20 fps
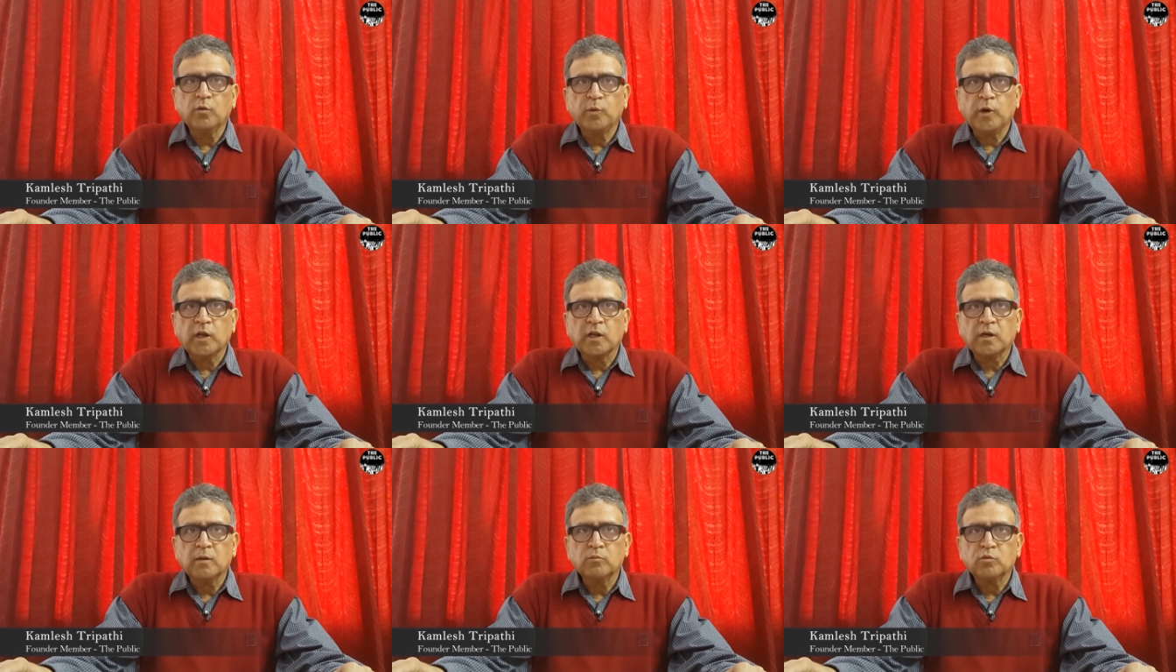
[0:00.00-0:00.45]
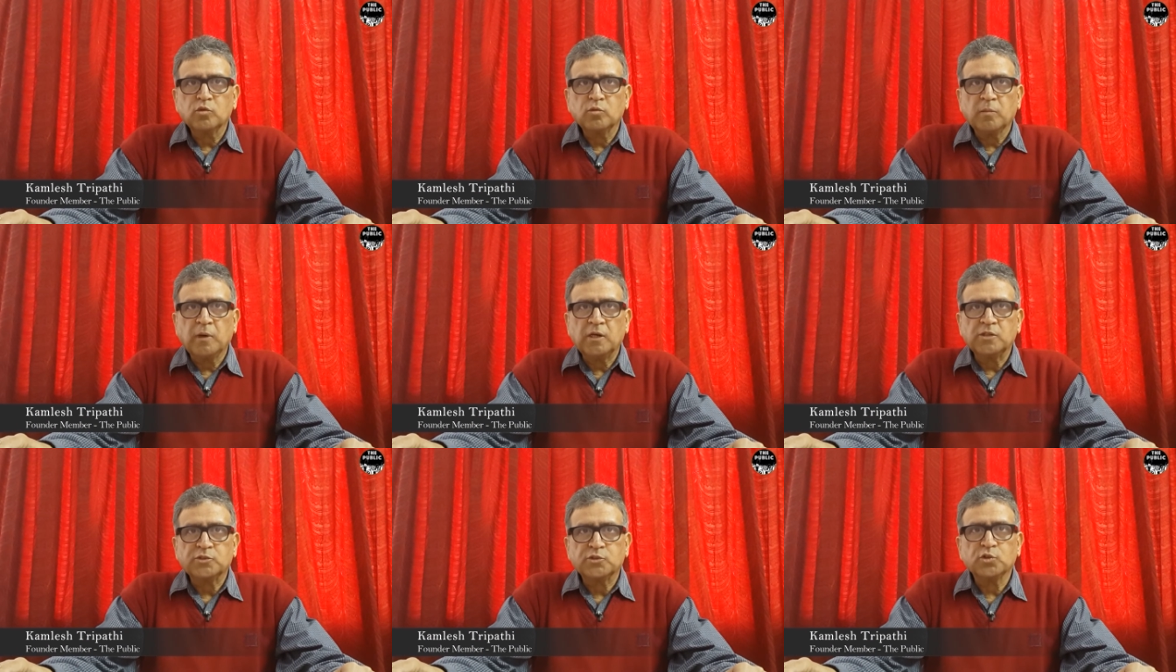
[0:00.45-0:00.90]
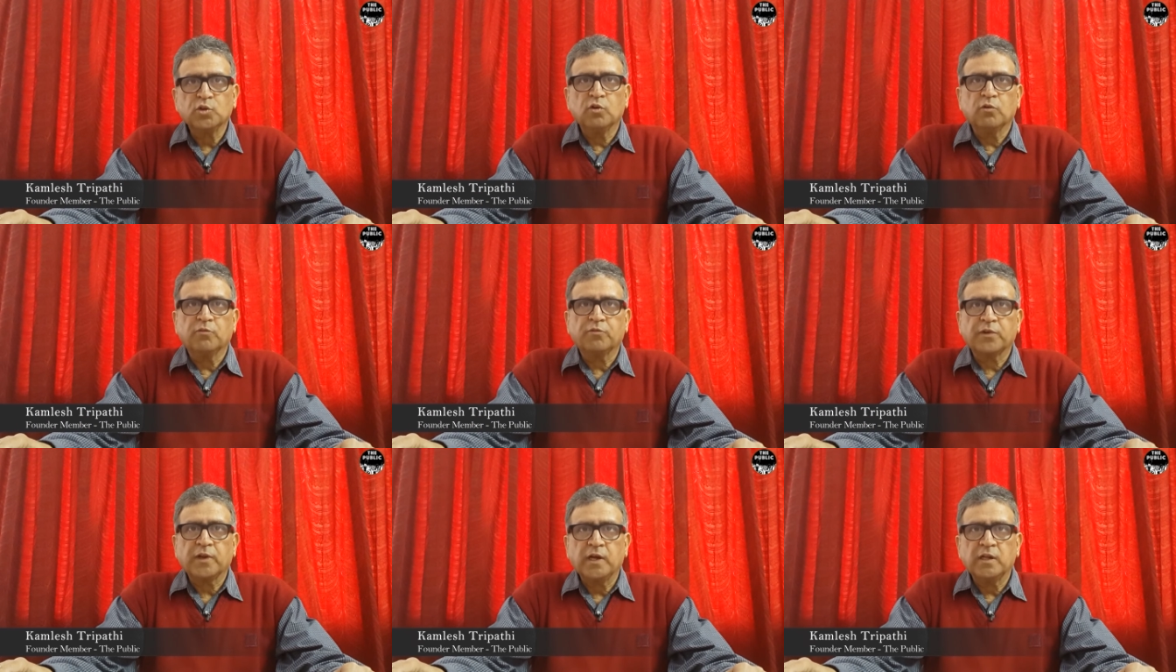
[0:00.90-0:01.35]
and welcome to my
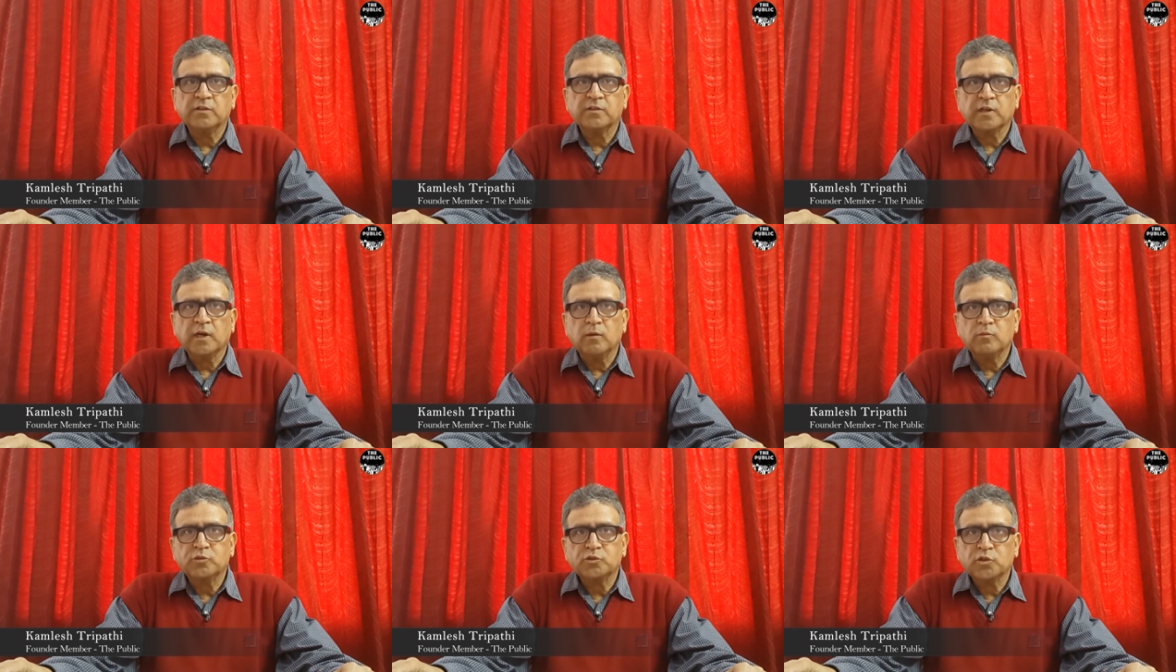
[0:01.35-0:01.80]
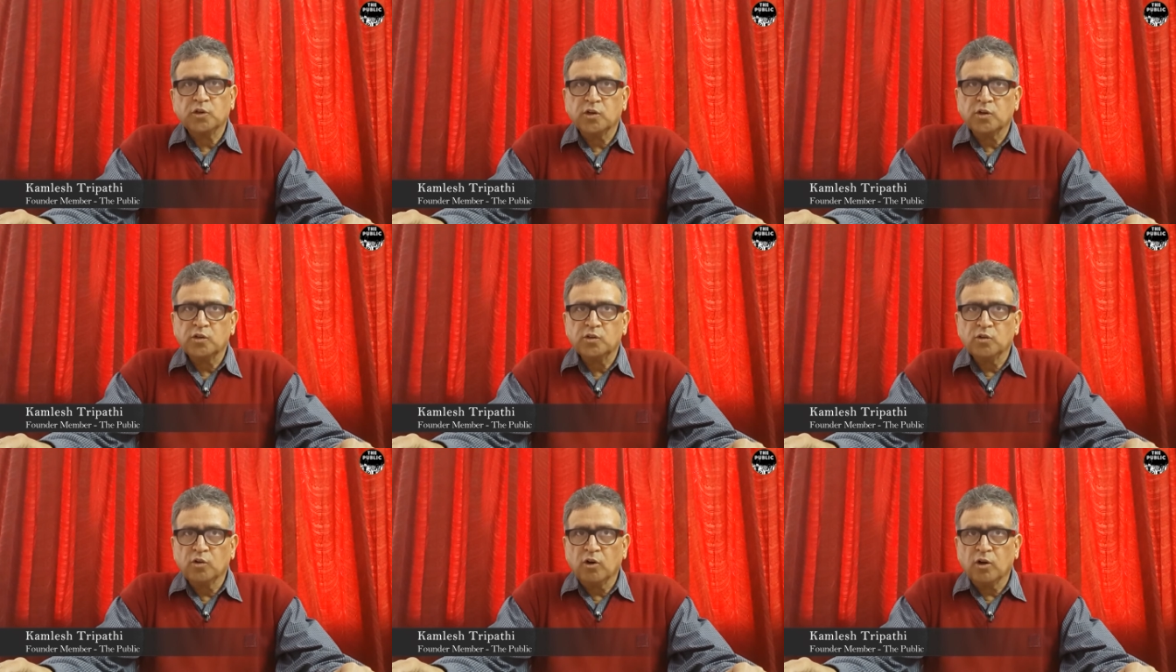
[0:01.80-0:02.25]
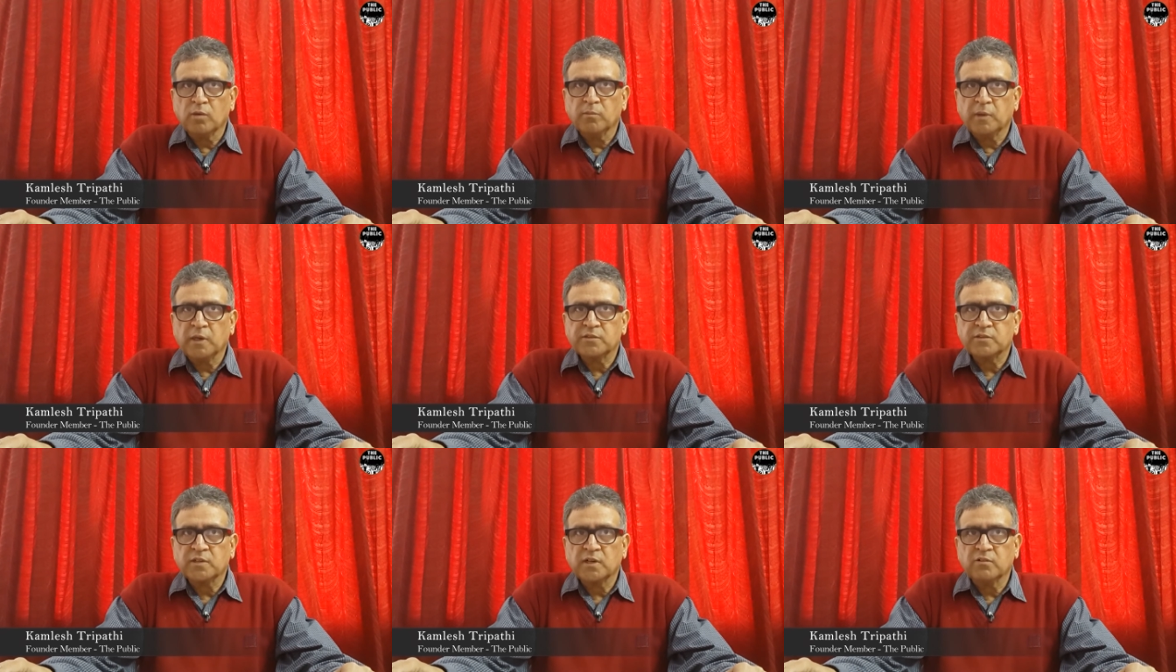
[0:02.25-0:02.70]
show. Friends, I am sure you all
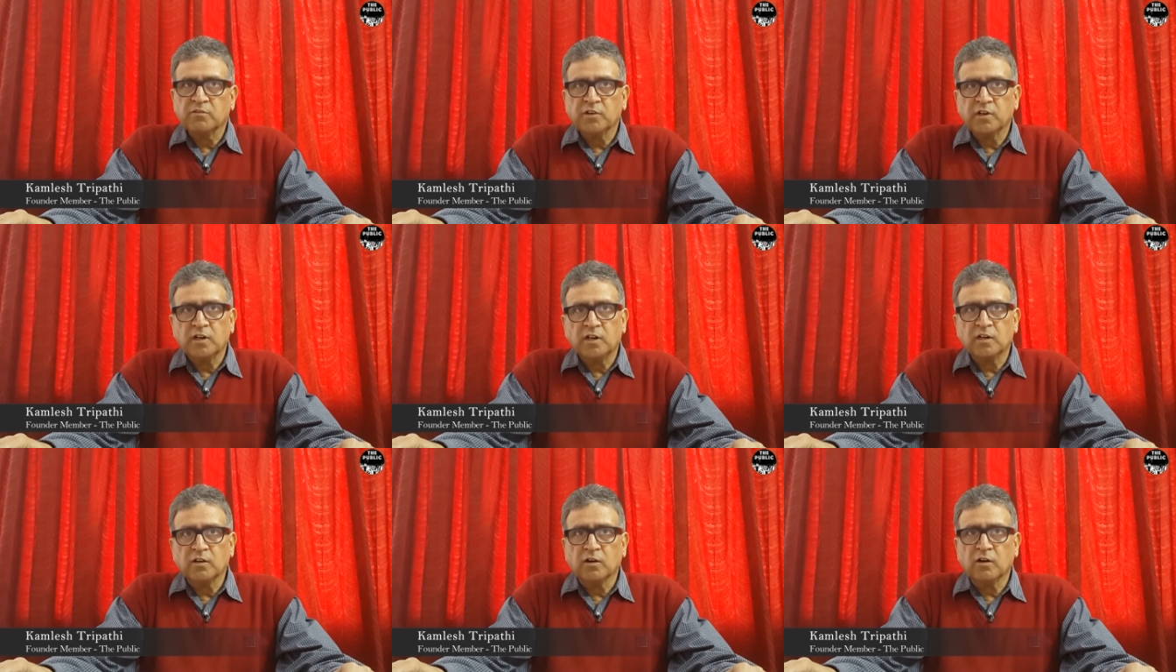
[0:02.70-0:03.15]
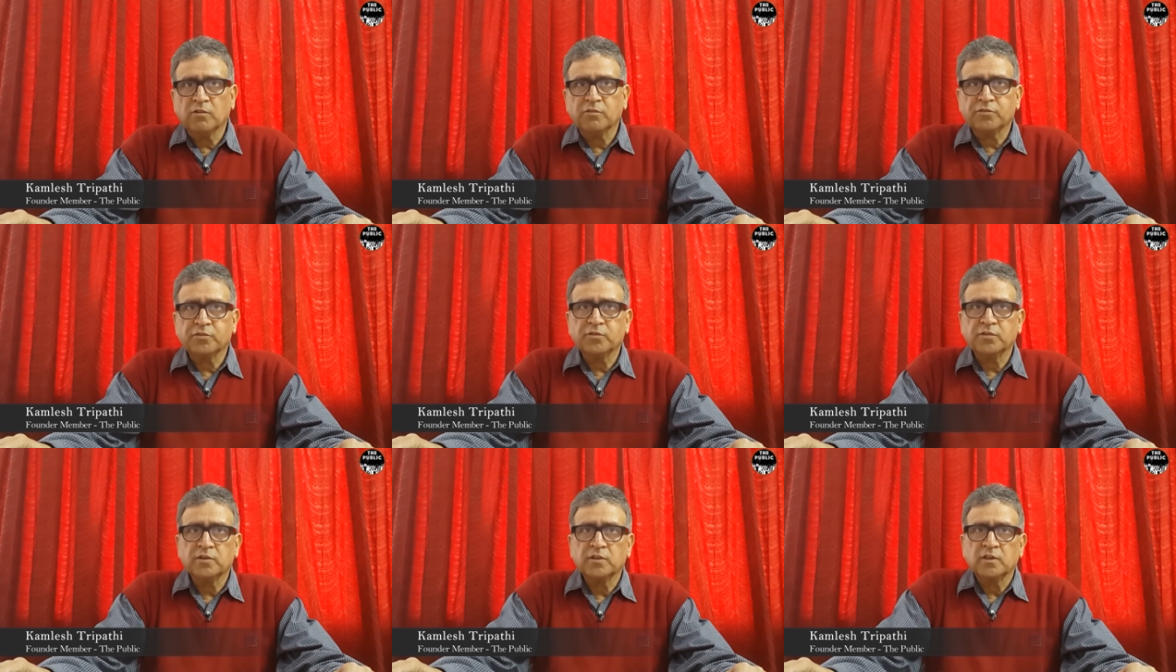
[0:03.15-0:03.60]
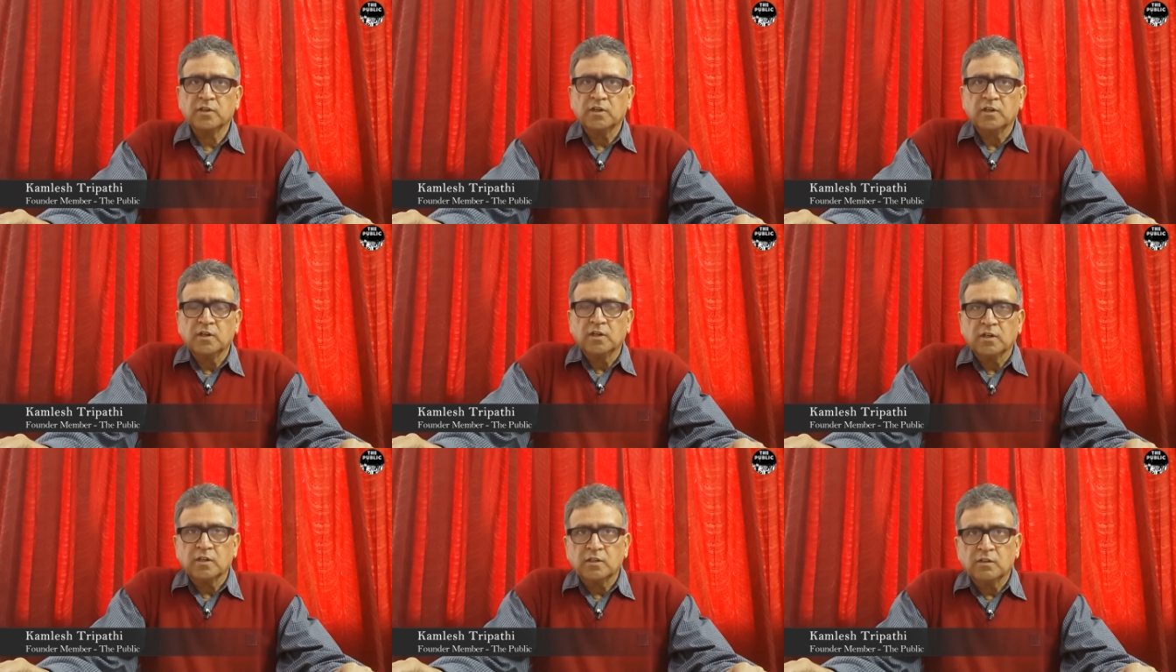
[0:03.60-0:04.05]
must have heard of
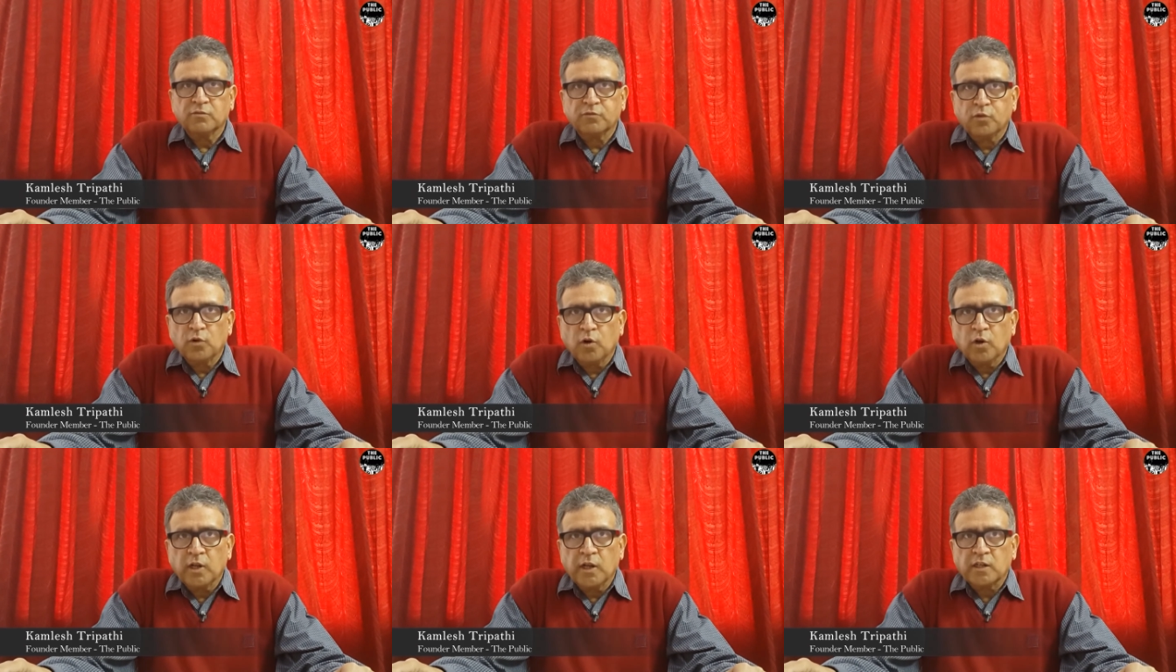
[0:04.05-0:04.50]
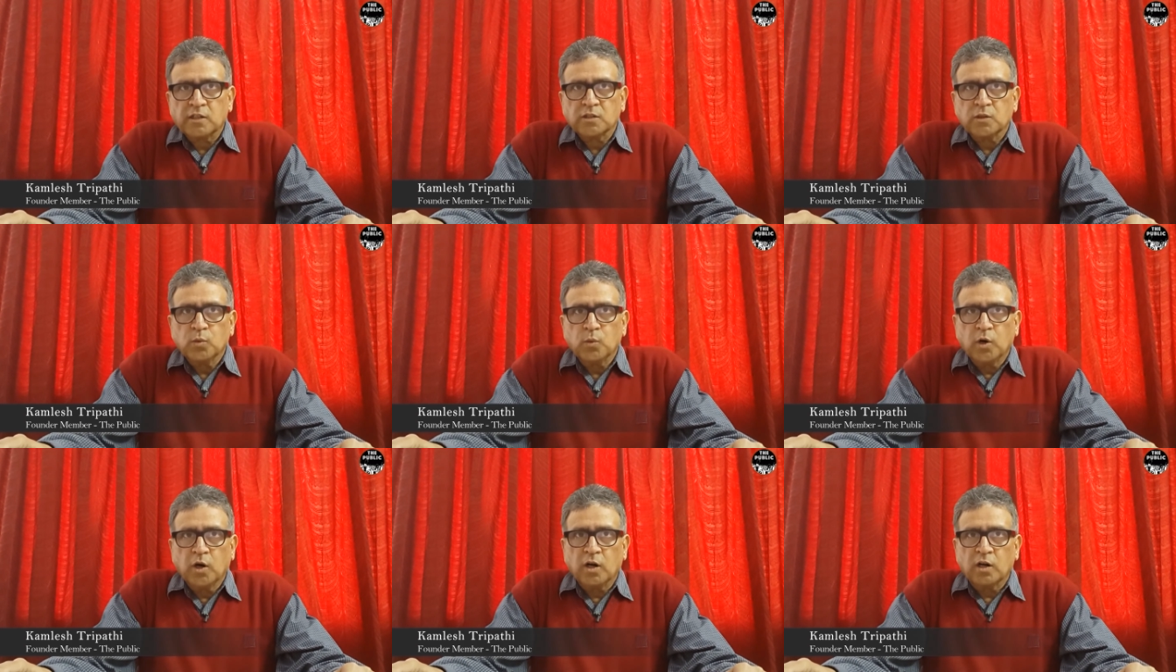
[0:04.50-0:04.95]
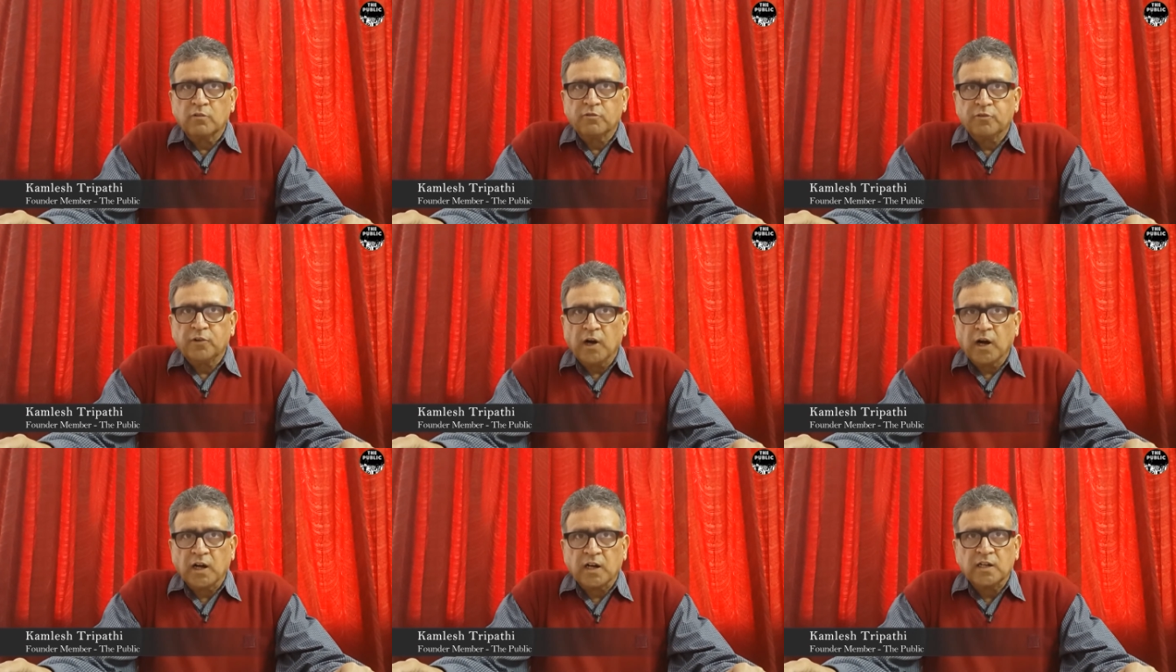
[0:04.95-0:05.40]
the four letter word
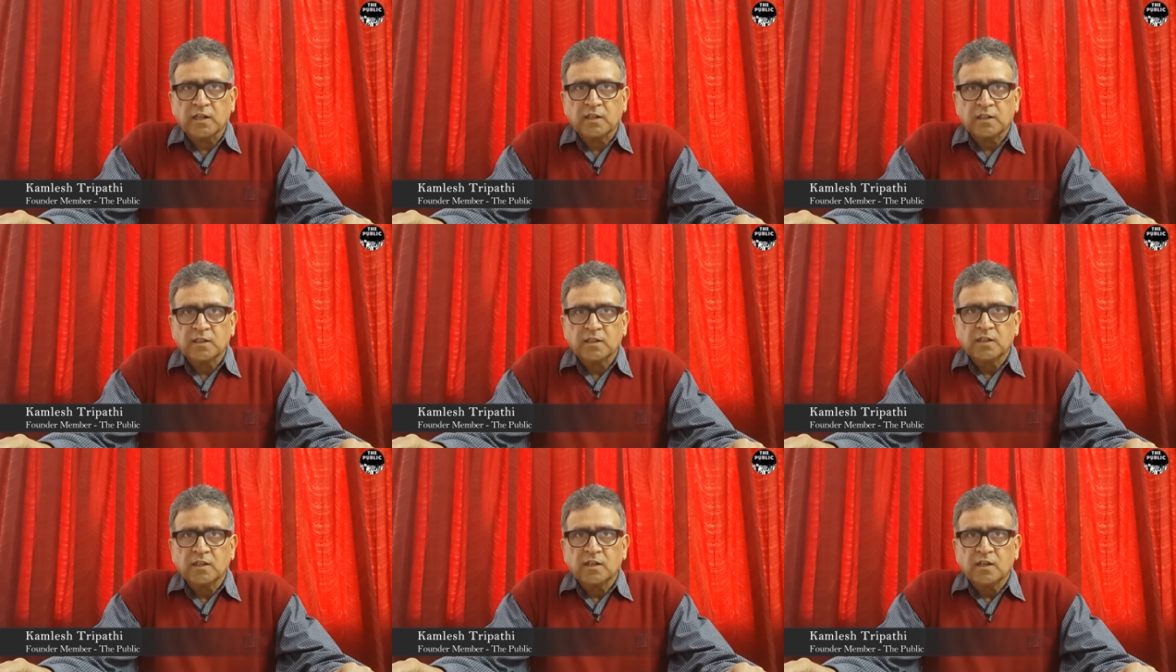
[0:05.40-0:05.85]
fuck